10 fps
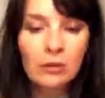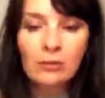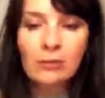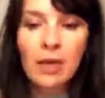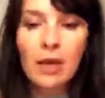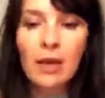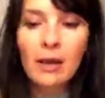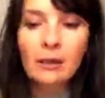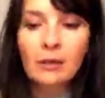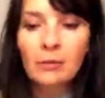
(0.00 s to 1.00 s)
the
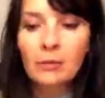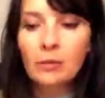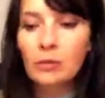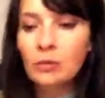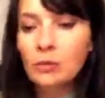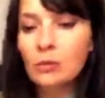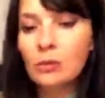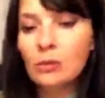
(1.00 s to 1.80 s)
Malibu,